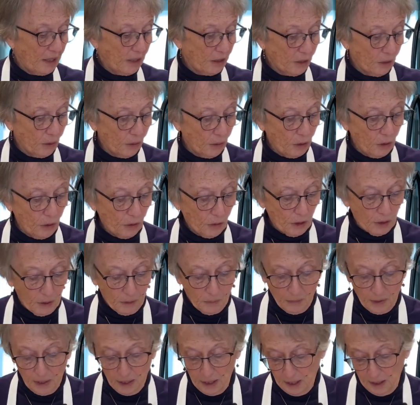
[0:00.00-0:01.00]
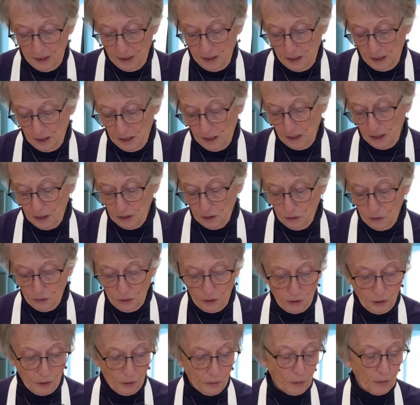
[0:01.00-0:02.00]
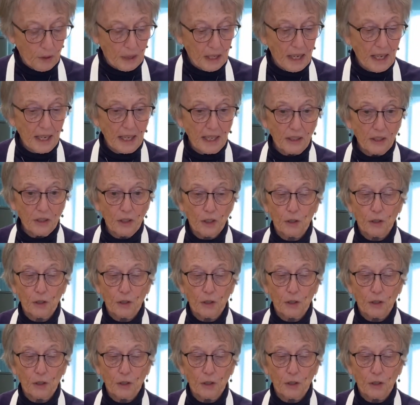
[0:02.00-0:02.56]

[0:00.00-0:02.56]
So you can go to 3 eggs,